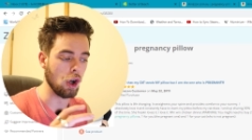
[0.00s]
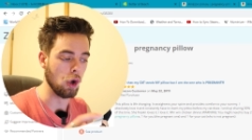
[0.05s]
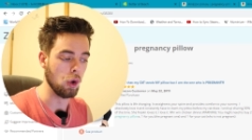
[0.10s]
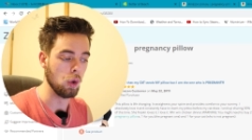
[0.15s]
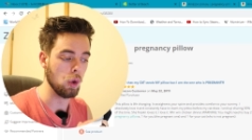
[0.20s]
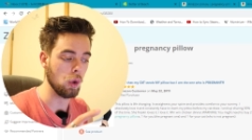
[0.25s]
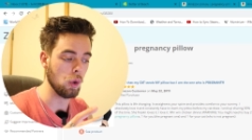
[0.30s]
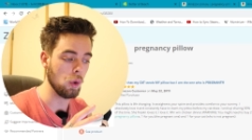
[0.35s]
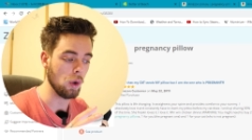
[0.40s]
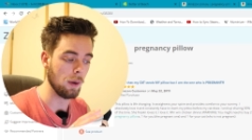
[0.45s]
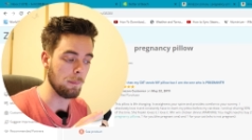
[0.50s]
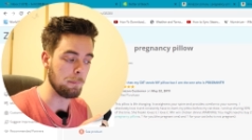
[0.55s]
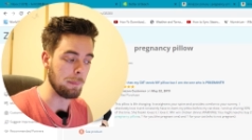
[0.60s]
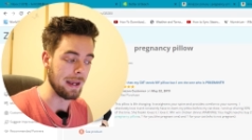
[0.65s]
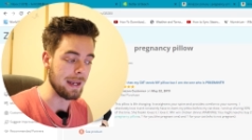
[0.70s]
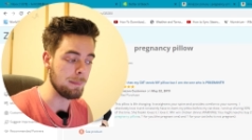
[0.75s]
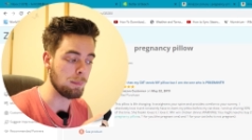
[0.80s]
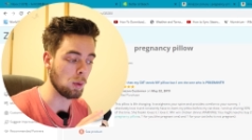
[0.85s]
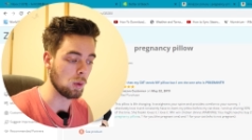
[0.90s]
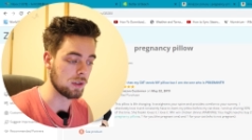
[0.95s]
who
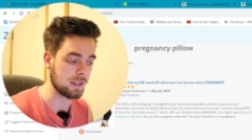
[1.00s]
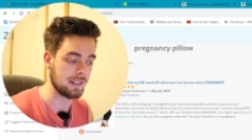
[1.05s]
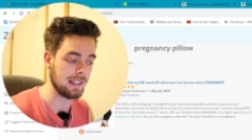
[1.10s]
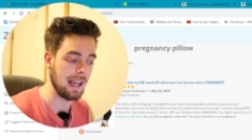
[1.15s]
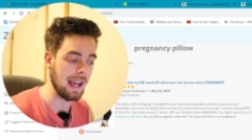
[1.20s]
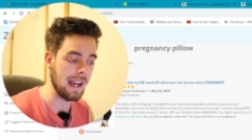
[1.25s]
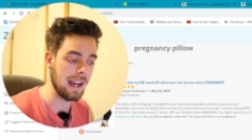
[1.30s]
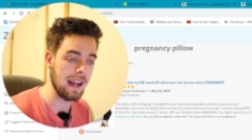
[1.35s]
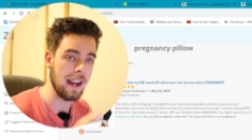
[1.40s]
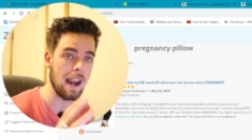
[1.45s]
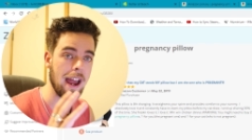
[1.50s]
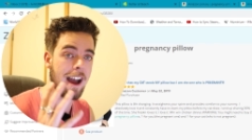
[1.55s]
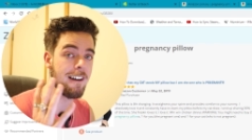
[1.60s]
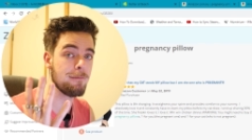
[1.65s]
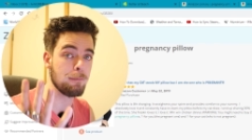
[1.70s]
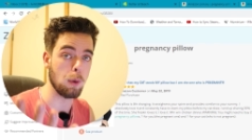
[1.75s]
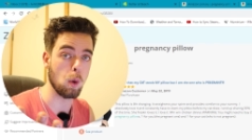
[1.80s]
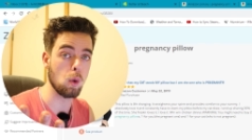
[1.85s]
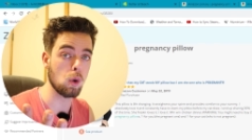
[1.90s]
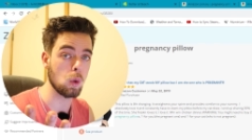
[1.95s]
people say
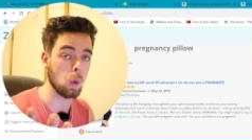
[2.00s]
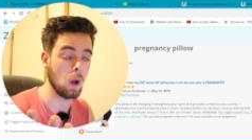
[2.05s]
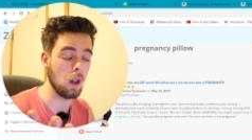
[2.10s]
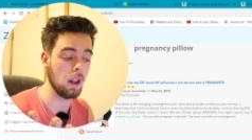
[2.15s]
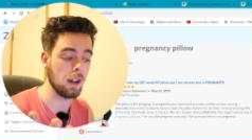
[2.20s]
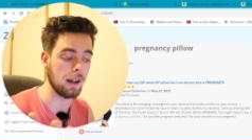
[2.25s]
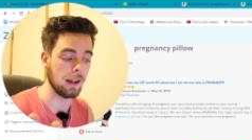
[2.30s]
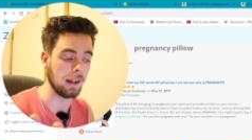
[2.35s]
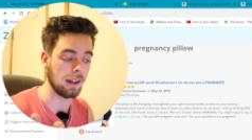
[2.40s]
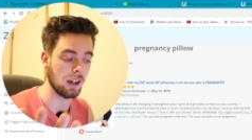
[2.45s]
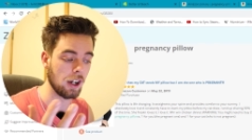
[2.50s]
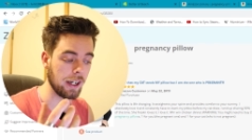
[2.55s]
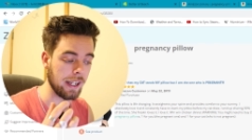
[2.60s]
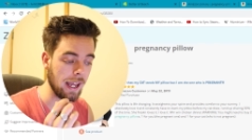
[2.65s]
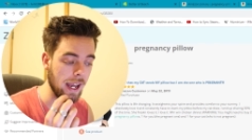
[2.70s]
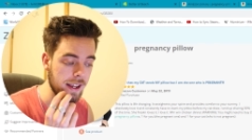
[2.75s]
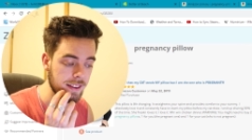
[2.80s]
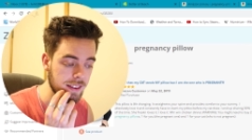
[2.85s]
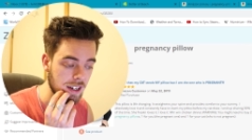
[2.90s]
have poor quality, okay?